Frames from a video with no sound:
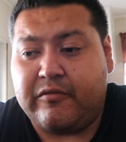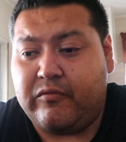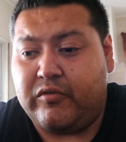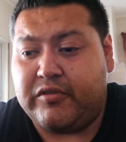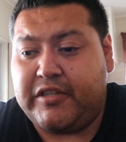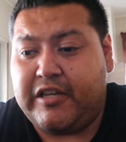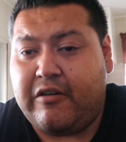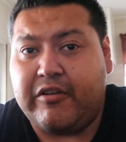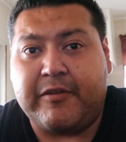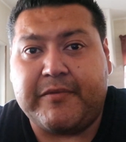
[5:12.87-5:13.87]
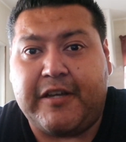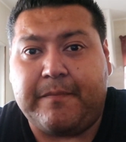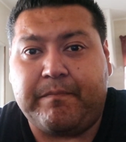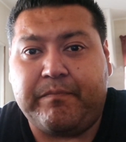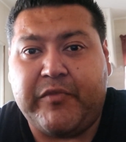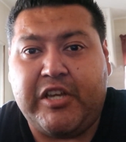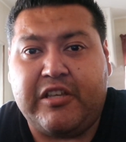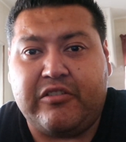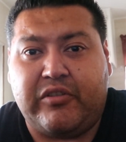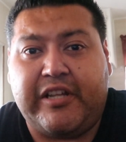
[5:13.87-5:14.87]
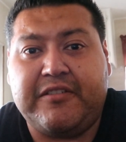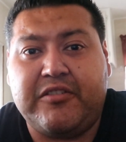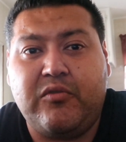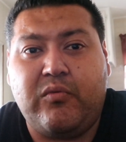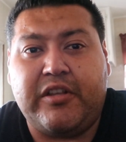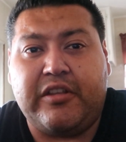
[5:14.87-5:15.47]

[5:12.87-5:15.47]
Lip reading: We'll see how it comes up. So let's do